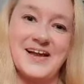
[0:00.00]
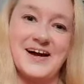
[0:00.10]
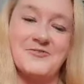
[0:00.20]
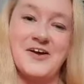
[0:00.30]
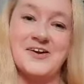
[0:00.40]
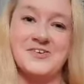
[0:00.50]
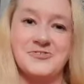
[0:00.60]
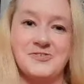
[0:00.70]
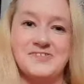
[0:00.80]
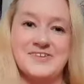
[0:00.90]
I've heard
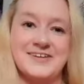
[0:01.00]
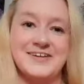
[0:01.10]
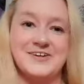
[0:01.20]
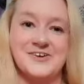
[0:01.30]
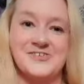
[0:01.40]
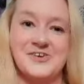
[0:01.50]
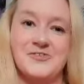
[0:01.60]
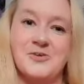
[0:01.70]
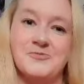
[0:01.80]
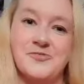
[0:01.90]
in recent years have
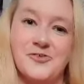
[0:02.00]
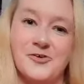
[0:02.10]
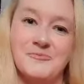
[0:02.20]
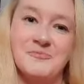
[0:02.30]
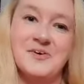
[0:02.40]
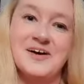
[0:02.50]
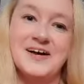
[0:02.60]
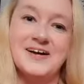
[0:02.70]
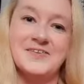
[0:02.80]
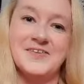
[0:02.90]
come from
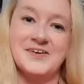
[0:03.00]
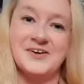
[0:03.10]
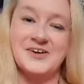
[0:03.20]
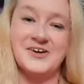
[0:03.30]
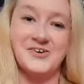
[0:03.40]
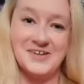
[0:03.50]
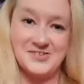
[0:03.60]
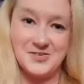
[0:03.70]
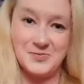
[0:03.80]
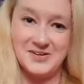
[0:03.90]
the
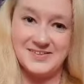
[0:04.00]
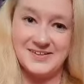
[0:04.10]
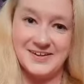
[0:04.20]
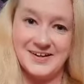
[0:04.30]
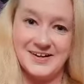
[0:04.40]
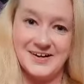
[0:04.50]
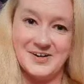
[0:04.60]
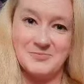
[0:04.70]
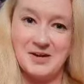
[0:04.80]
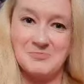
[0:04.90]
goddess community. I
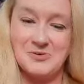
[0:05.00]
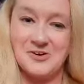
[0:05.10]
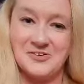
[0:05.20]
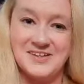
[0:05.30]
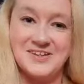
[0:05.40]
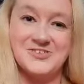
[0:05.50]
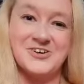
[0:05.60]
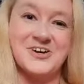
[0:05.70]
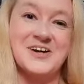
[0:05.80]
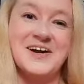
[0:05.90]
remember our
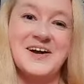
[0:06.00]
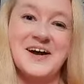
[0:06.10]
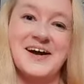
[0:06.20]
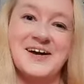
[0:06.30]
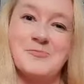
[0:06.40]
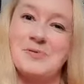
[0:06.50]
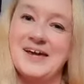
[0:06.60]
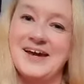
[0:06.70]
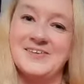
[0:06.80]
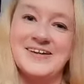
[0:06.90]
teacher,
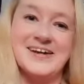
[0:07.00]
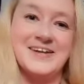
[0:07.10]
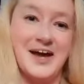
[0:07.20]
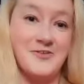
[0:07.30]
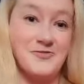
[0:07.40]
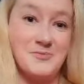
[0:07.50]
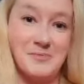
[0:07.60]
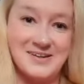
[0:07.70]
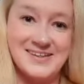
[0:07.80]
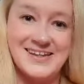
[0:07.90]
Bea Helligan, every
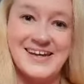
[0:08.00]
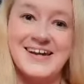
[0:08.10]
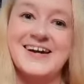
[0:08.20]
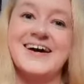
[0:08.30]
Monday